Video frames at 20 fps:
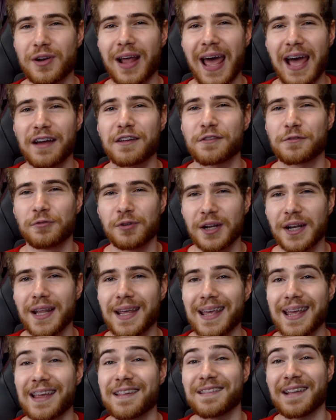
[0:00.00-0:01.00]

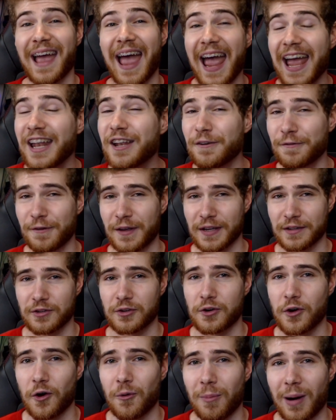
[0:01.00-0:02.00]
X3D is anything to
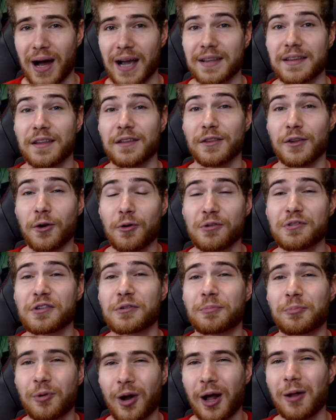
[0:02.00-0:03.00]
go by, then those
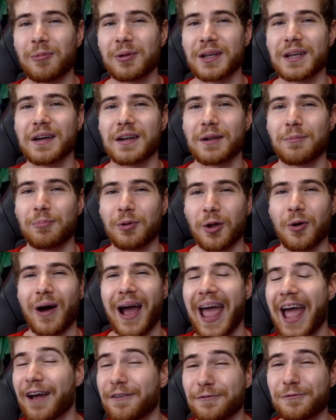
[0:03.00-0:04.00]
are probably gonna blow
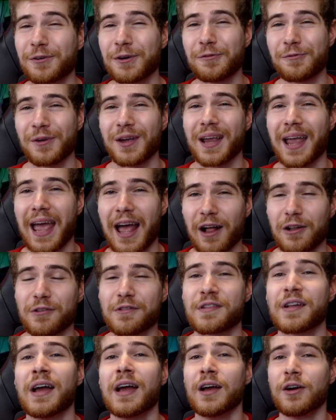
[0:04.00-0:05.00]
everything
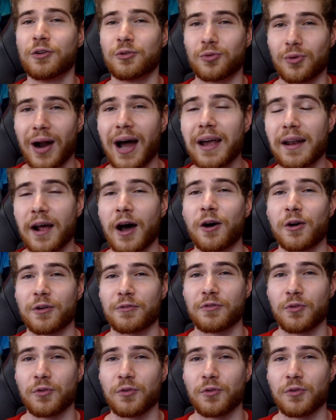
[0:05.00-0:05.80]
else right out of the